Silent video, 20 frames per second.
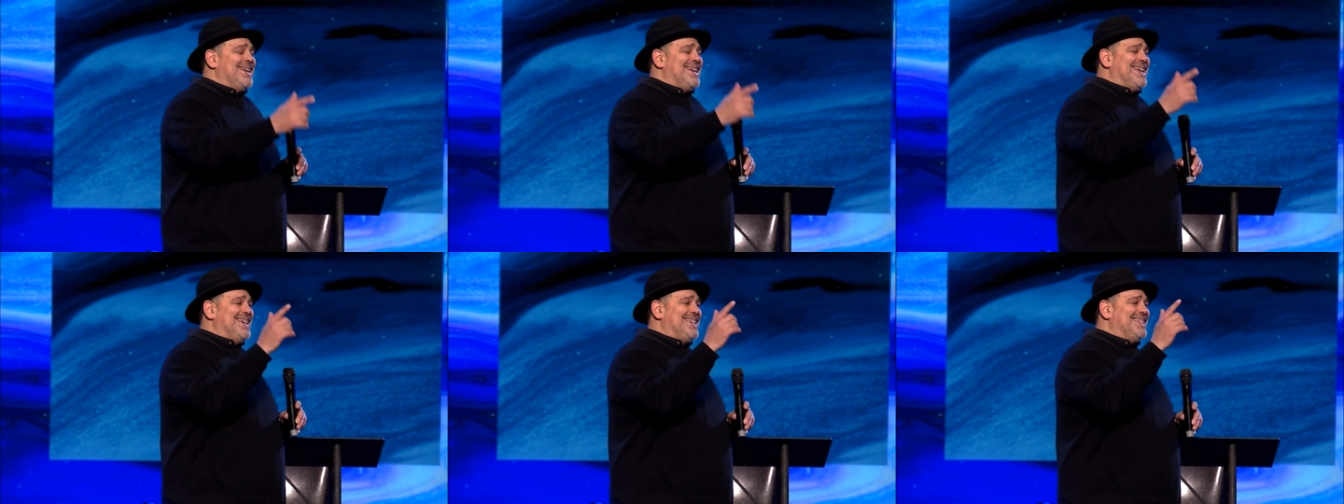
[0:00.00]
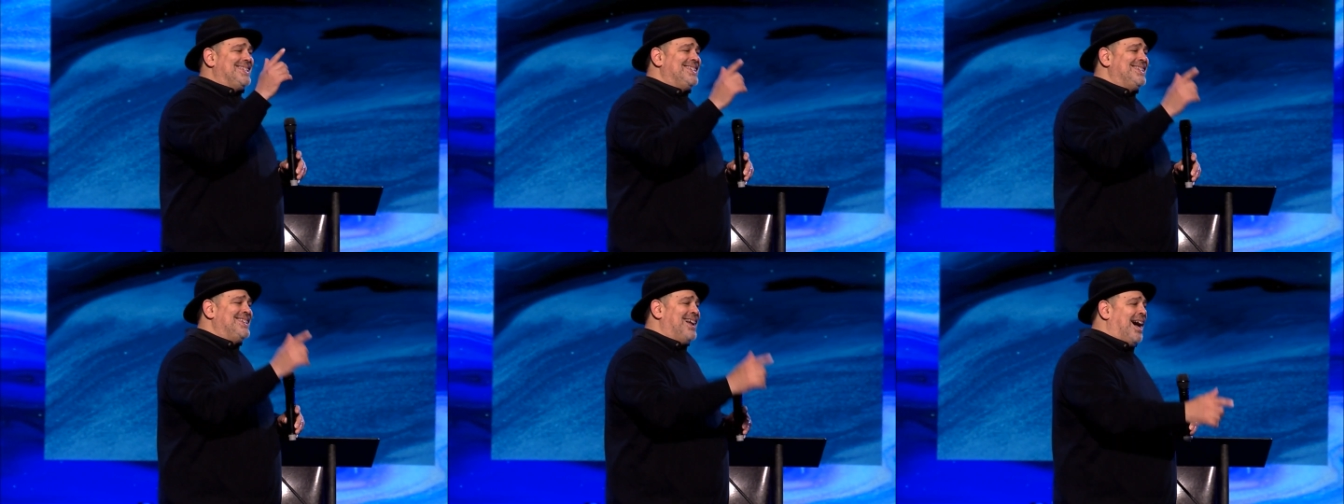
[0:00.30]

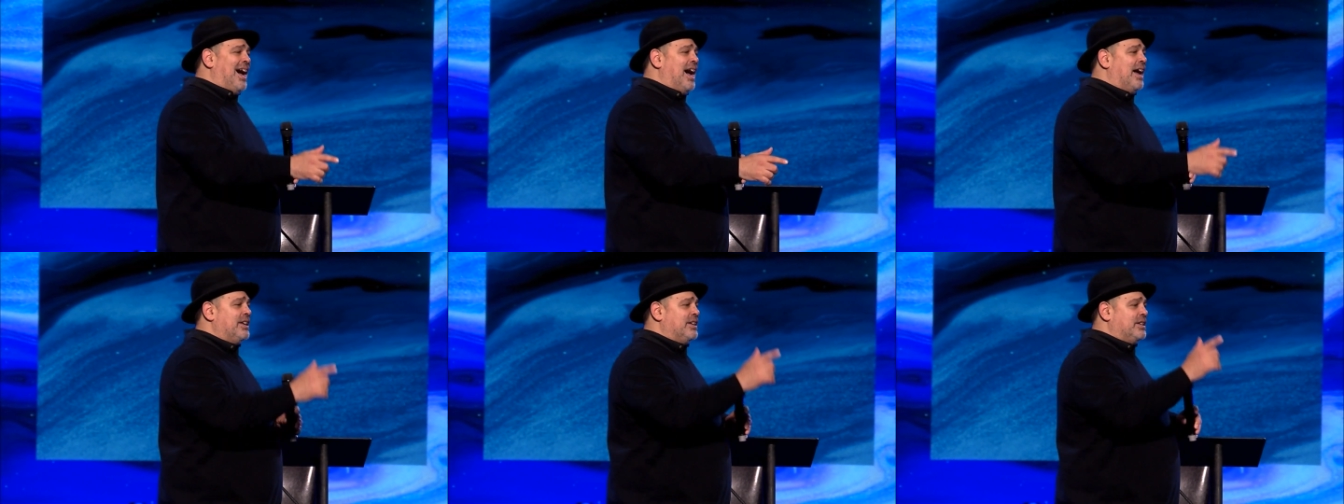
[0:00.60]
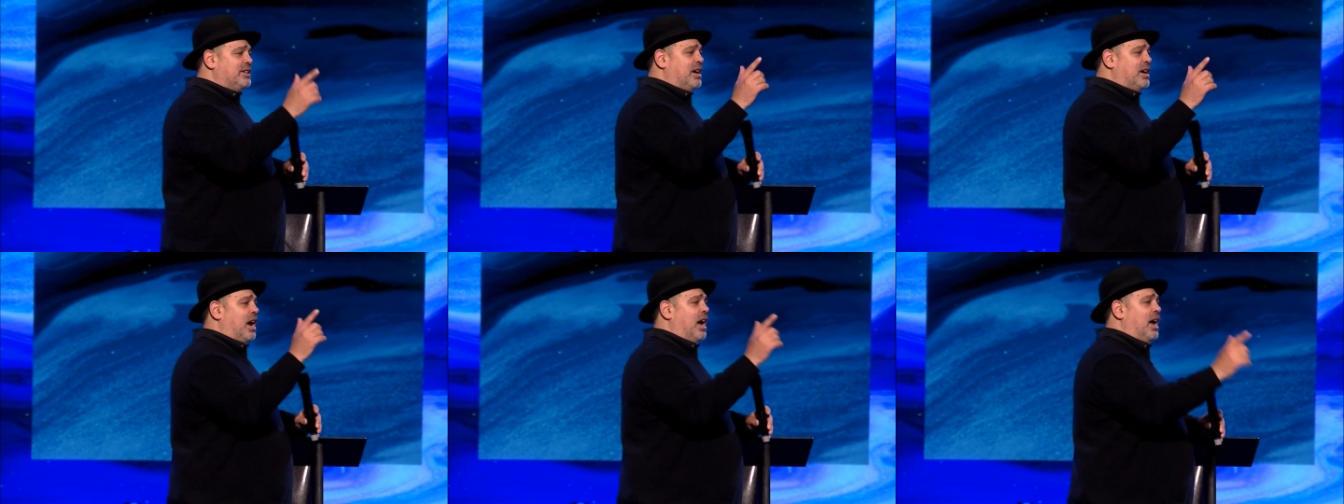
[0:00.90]
is
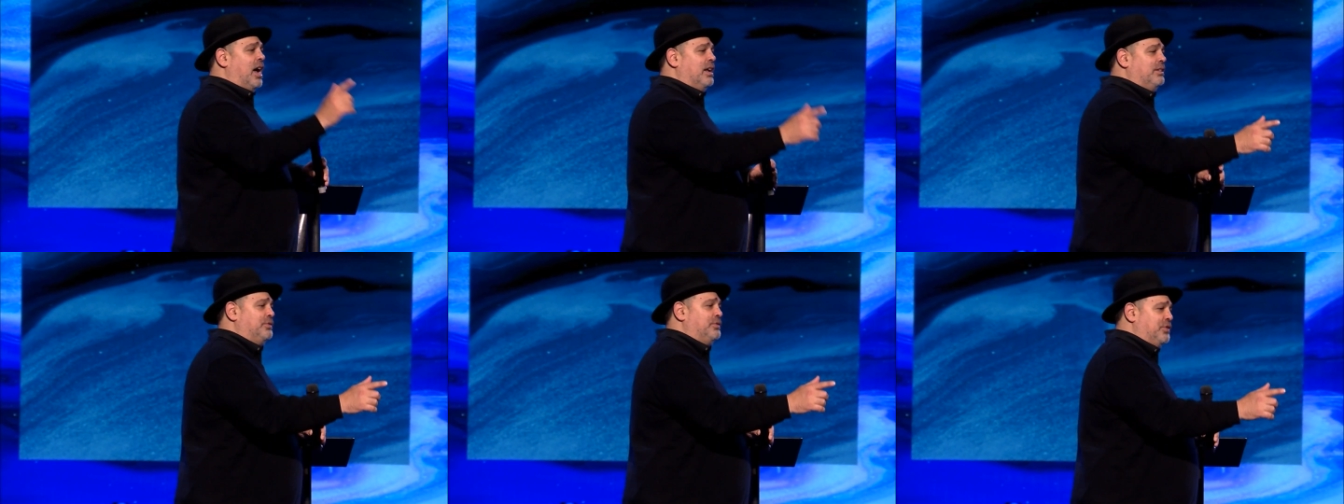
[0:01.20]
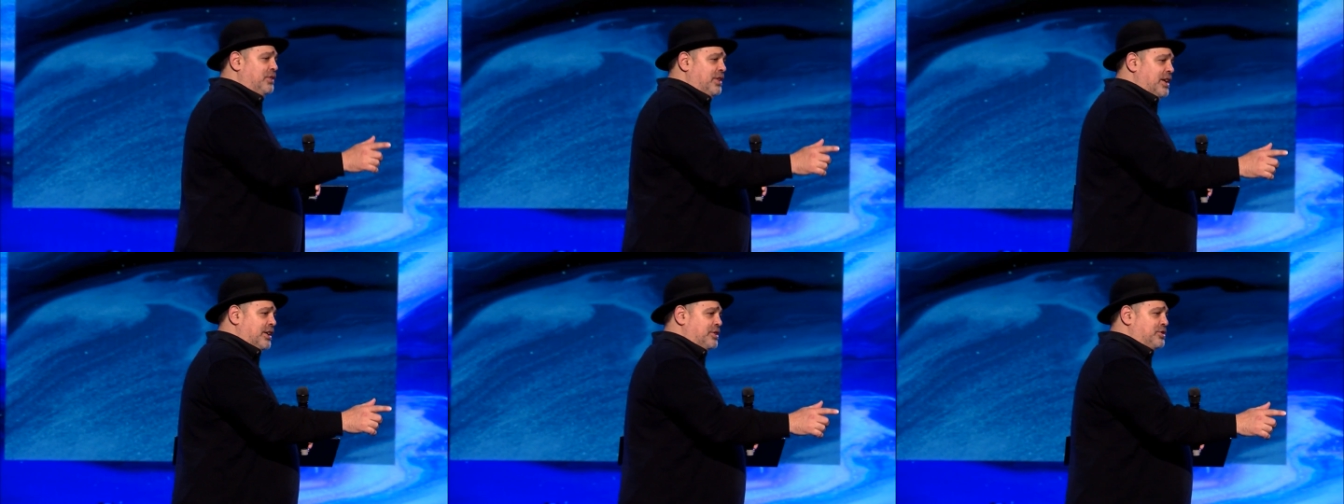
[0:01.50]
not
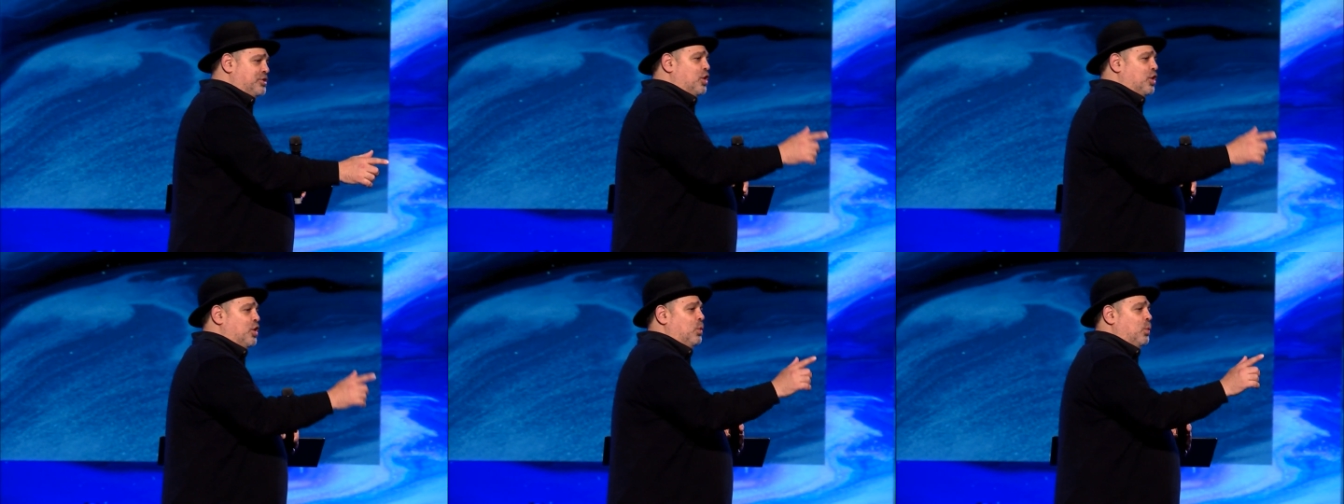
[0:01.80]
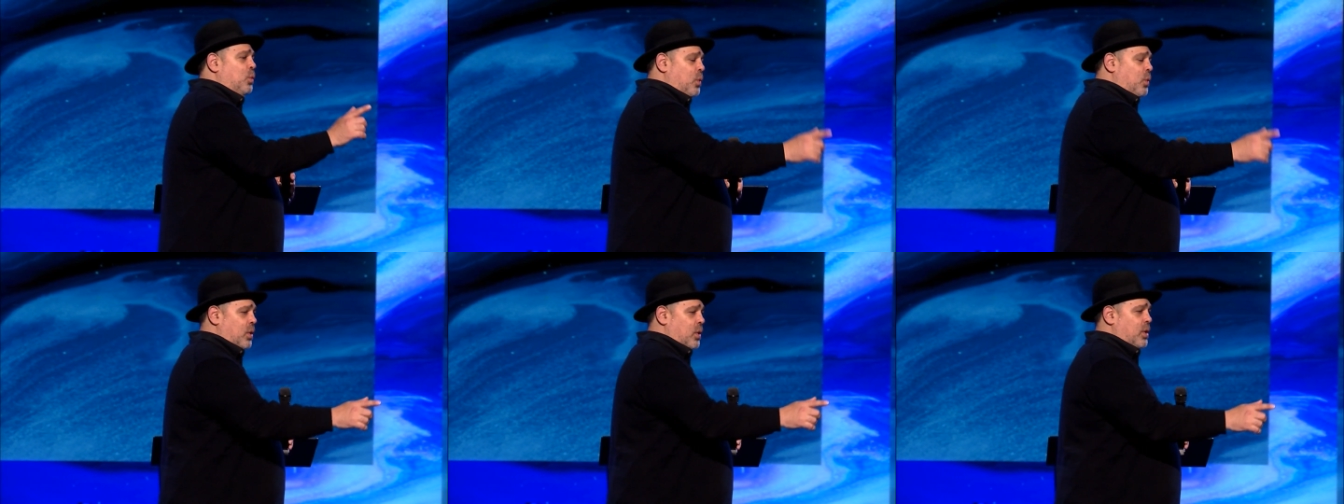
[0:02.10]
conflict or
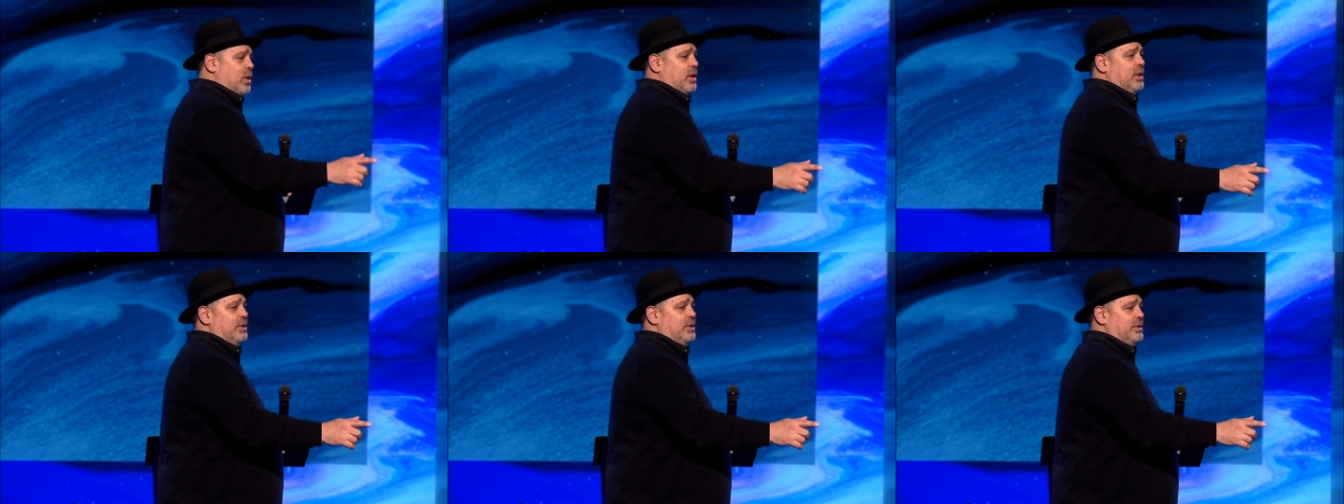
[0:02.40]
war.